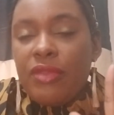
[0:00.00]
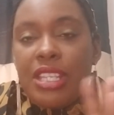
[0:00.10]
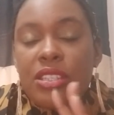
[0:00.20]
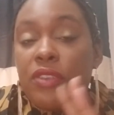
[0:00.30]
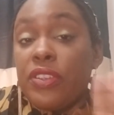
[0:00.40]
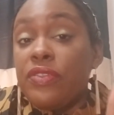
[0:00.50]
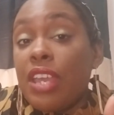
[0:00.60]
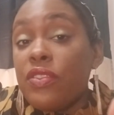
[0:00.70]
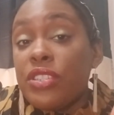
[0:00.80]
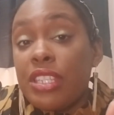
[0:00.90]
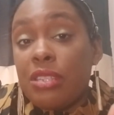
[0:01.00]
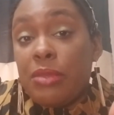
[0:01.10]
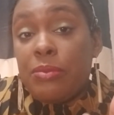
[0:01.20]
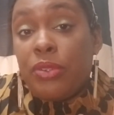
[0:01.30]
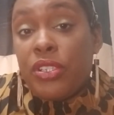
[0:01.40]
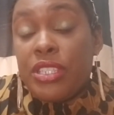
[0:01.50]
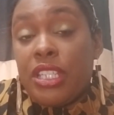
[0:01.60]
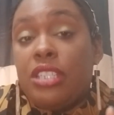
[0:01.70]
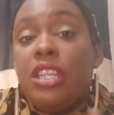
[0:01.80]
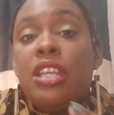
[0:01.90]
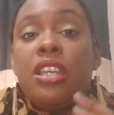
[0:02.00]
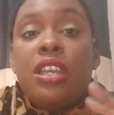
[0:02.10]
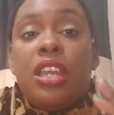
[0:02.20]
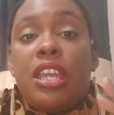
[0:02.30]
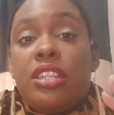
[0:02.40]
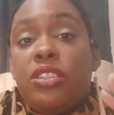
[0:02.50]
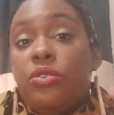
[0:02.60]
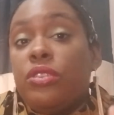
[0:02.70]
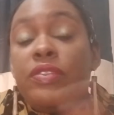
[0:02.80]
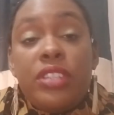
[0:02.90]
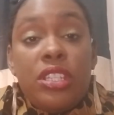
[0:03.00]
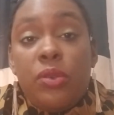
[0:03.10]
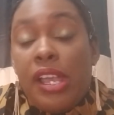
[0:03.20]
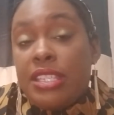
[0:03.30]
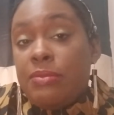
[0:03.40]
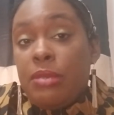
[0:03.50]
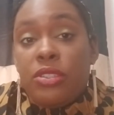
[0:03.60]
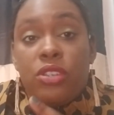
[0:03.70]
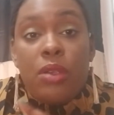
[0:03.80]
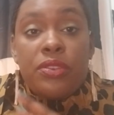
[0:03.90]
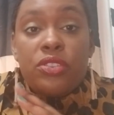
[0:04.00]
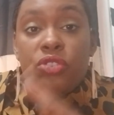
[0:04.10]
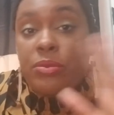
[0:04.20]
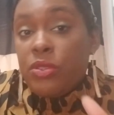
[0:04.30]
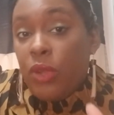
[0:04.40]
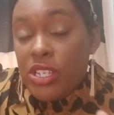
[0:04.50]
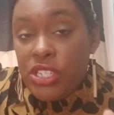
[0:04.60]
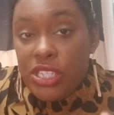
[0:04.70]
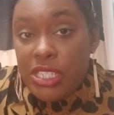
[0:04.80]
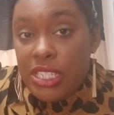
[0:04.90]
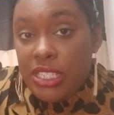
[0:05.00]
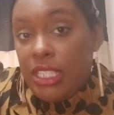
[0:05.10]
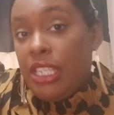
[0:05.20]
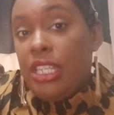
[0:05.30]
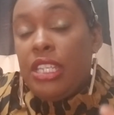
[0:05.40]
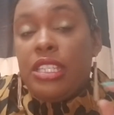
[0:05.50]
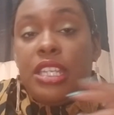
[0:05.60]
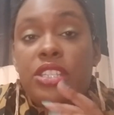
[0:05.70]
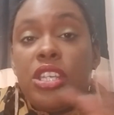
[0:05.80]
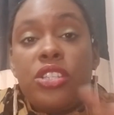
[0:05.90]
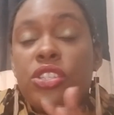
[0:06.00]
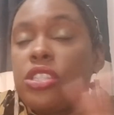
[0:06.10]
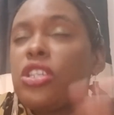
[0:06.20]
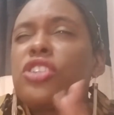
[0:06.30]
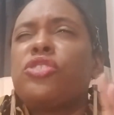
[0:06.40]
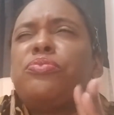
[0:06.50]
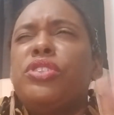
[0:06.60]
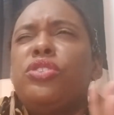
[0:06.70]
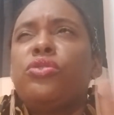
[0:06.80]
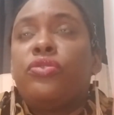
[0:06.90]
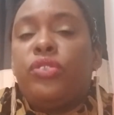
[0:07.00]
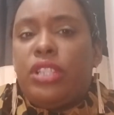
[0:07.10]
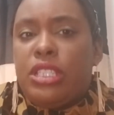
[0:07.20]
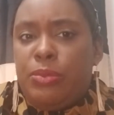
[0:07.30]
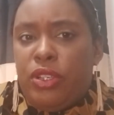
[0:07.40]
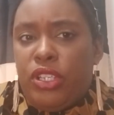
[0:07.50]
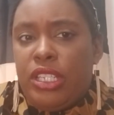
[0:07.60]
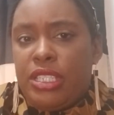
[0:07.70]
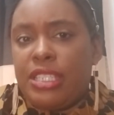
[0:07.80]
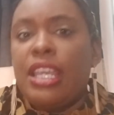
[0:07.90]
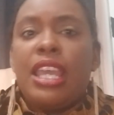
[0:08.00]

So if you've never seen them in person and you live in the U.S., maybe start with a trip to Washington, D.C., and it's just such a beautiful experience.